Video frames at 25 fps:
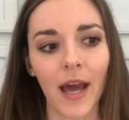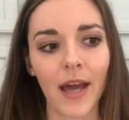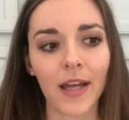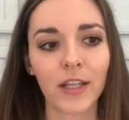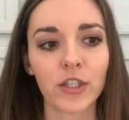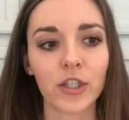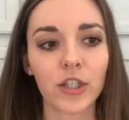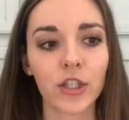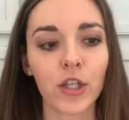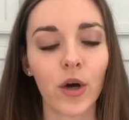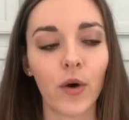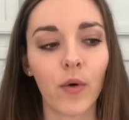
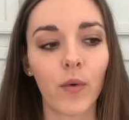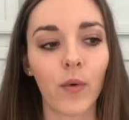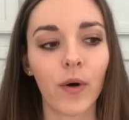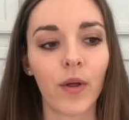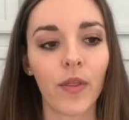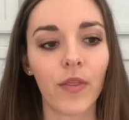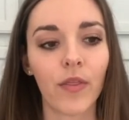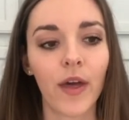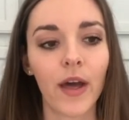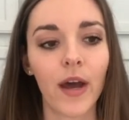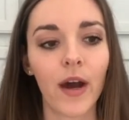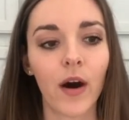And
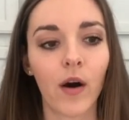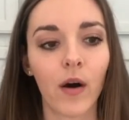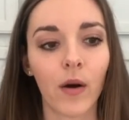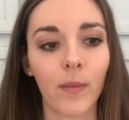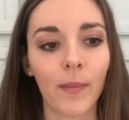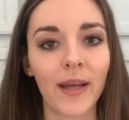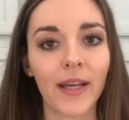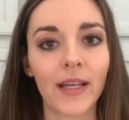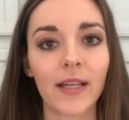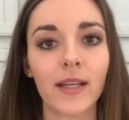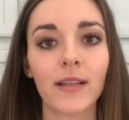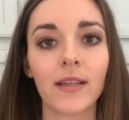so they
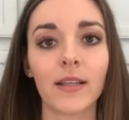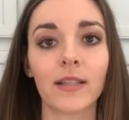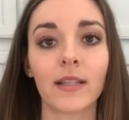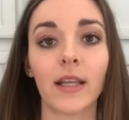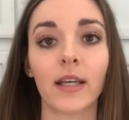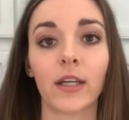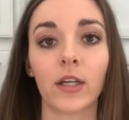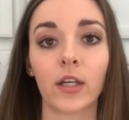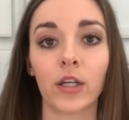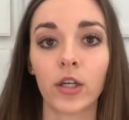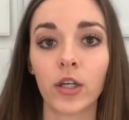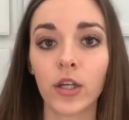are making this
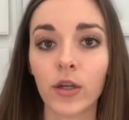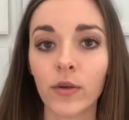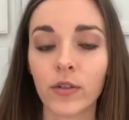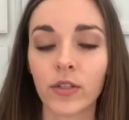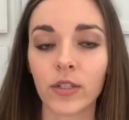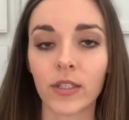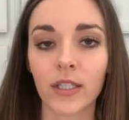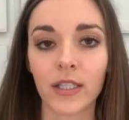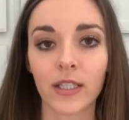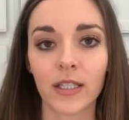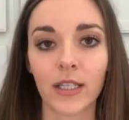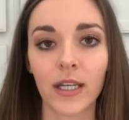like
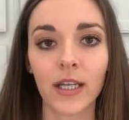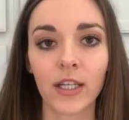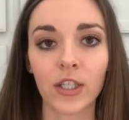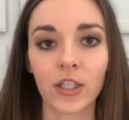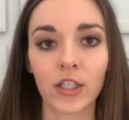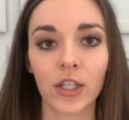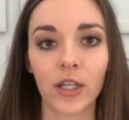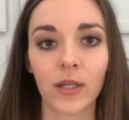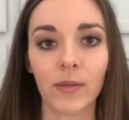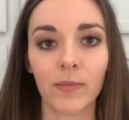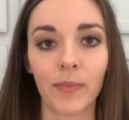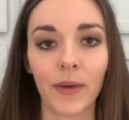huge
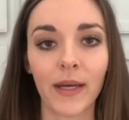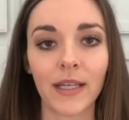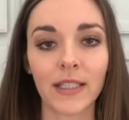distinction,